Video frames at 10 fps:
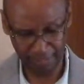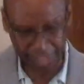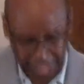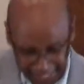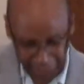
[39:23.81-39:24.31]

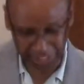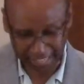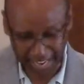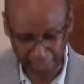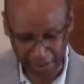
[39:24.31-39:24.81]
knit
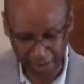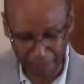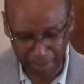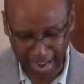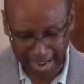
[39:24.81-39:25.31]
together
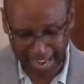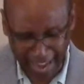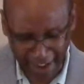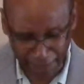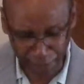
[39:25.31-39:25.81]
by
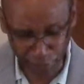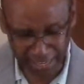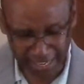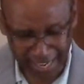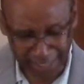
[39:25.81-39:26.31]

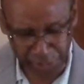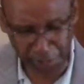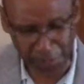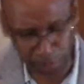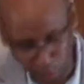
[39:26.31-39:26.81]
every
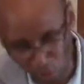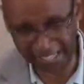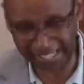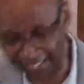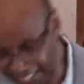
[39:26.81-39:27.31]

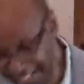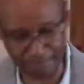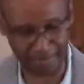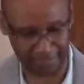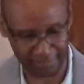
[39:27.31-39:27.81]
supporting
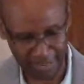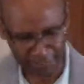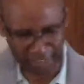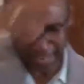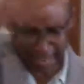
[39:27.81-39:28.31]
ligament, that